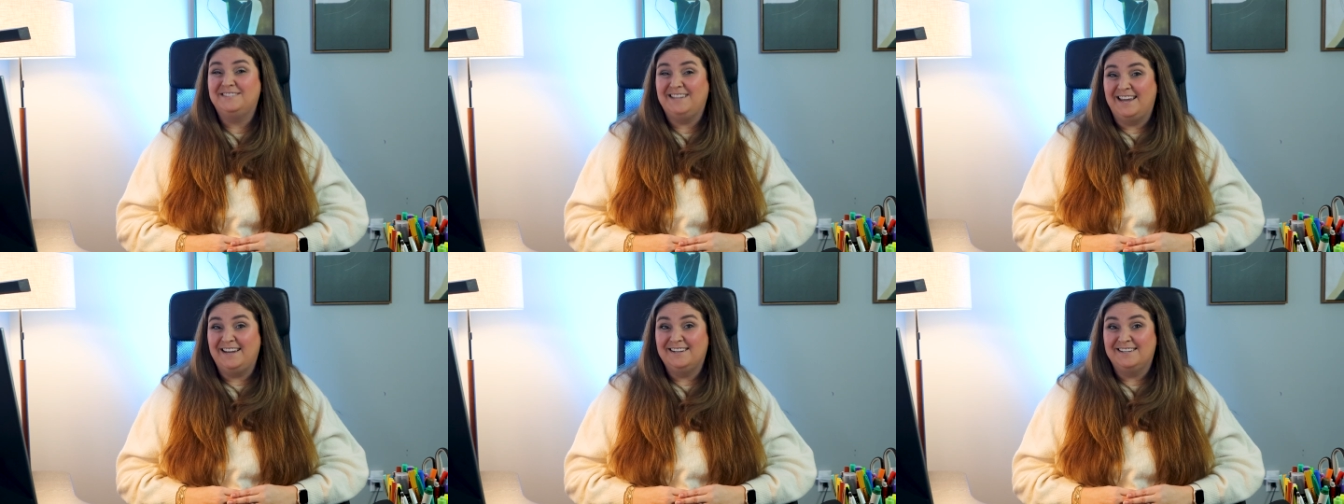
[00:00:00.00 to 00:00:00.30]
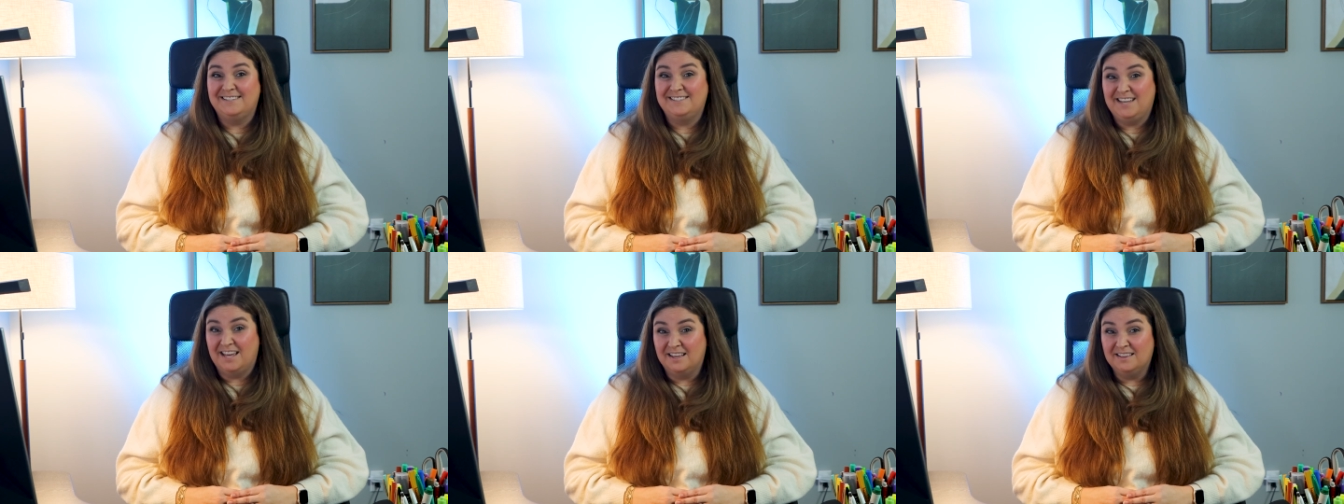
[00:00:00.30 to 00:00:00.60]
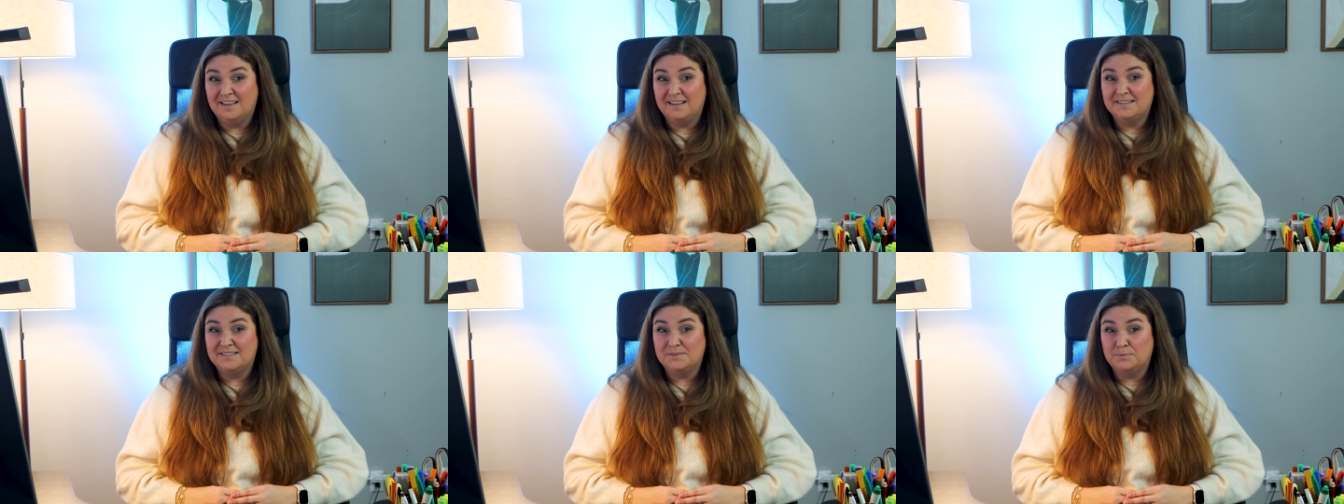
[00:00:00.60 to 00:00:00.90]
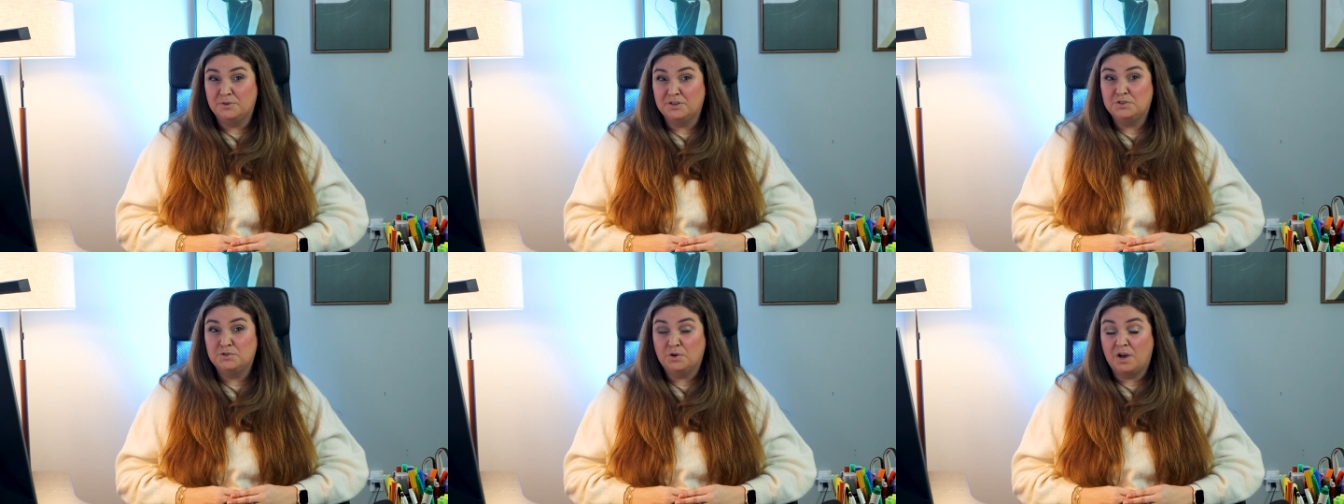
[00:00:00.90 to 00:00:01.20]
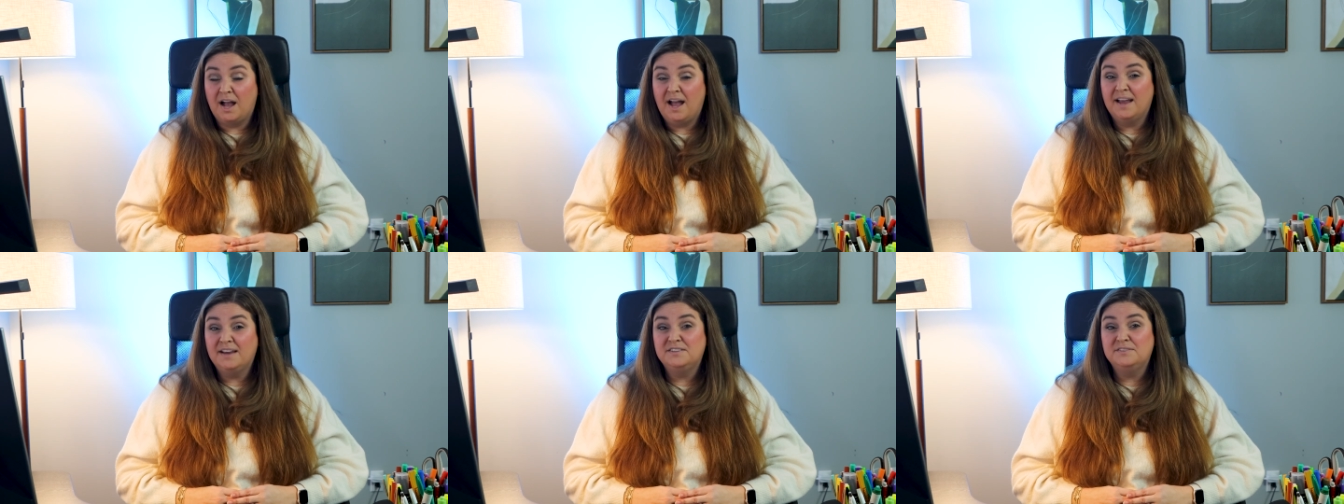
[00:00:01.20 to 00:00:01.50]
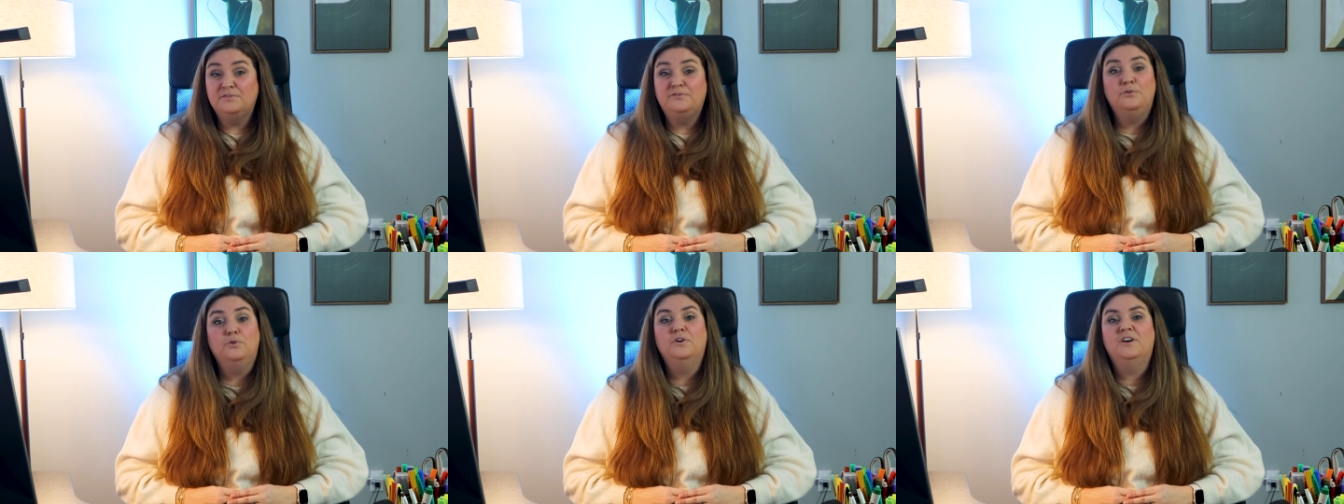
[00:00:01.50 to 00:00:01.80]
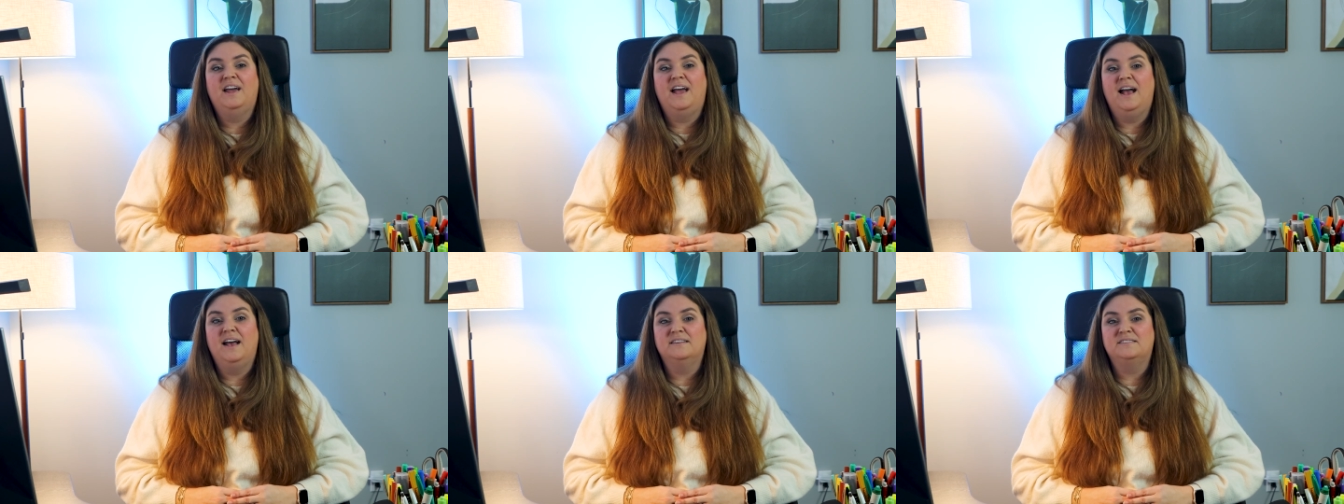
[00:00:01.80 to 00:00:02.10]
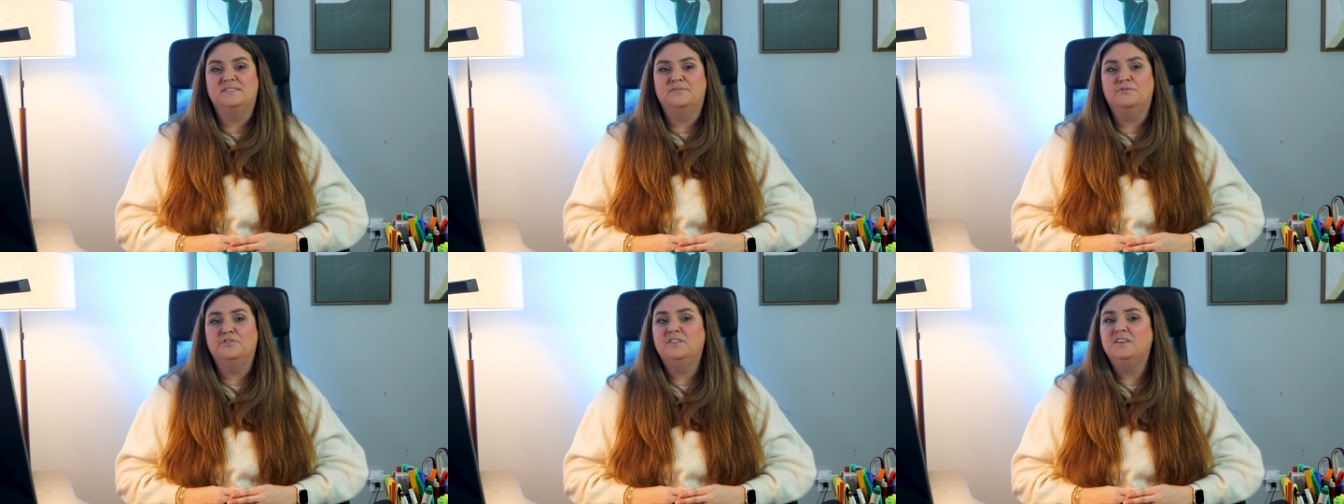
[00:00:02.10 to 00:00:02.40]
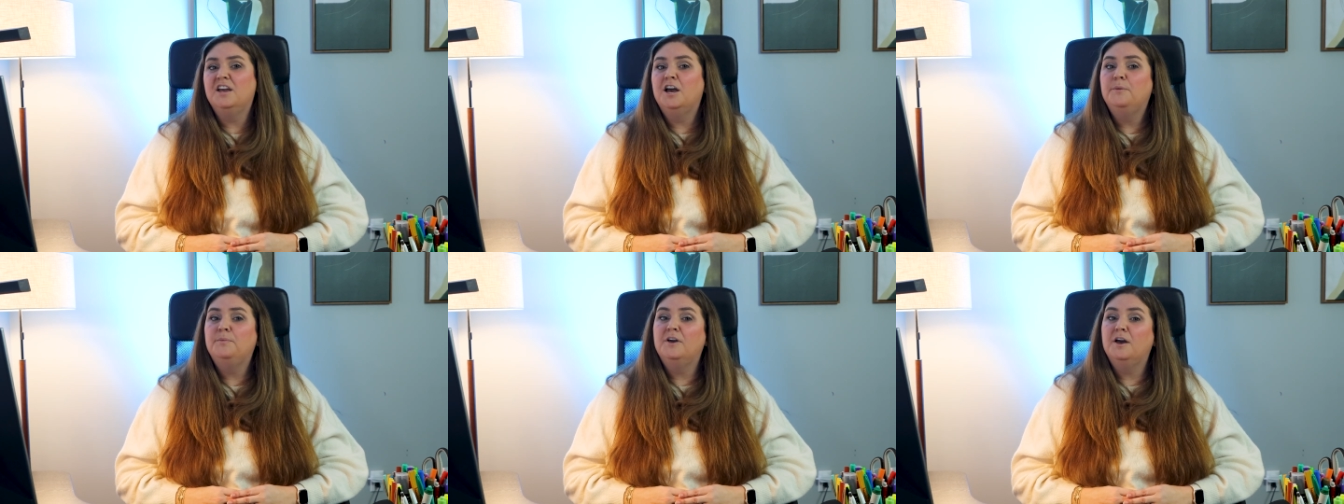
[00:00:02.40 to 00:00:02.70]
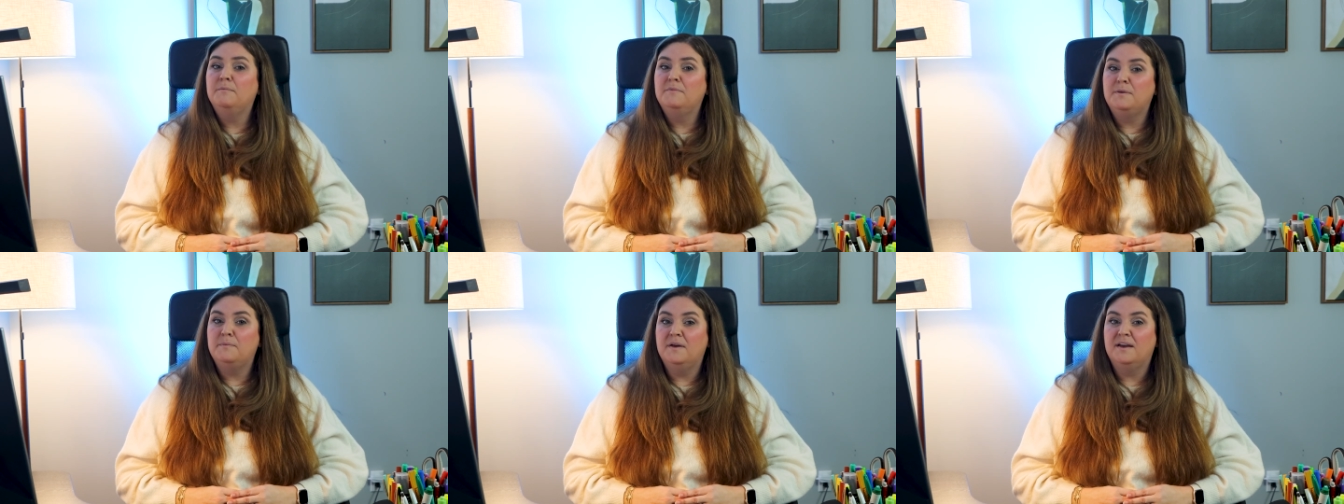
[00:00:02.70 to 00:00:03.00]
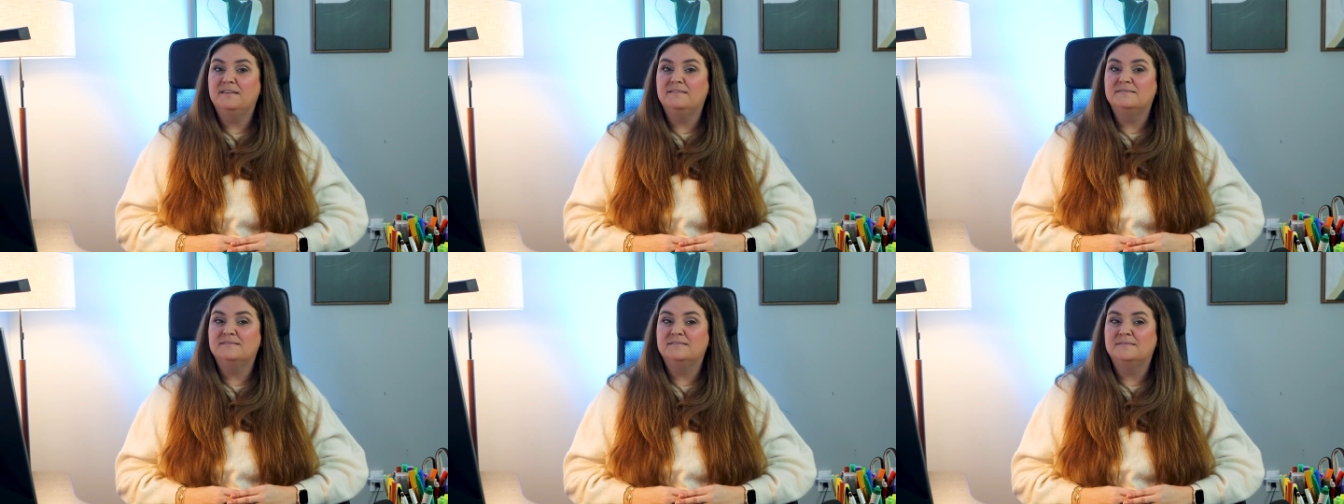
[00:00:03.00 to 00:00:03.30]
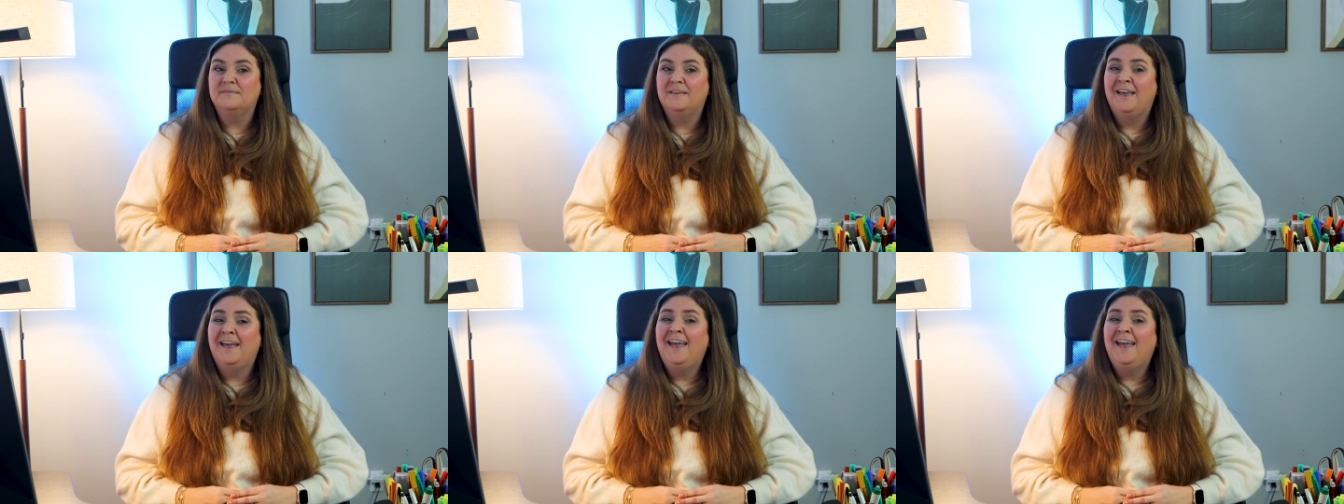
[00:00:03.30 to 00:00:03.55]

data tell us when trying to forecast for the upcoming months,